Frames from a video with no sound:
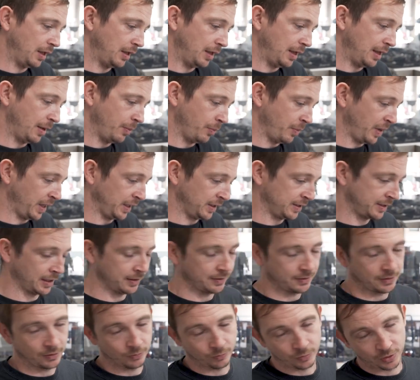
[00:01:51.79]
It makes
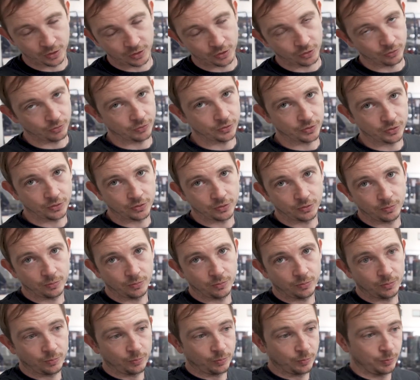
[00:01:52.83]
sense that we use
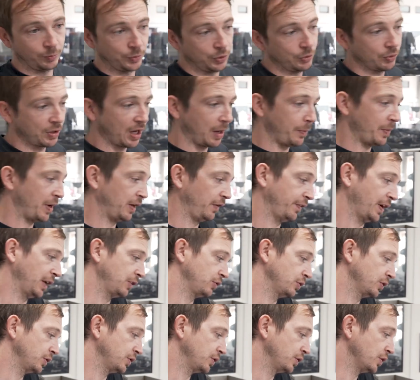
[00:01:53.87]
UK
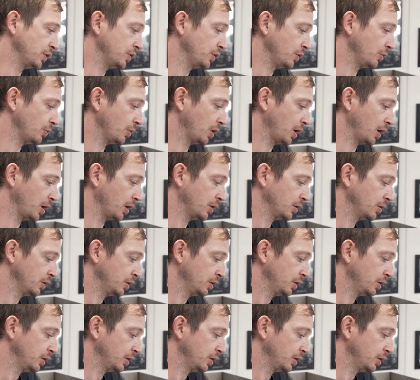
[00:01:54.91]
manufacturers to do our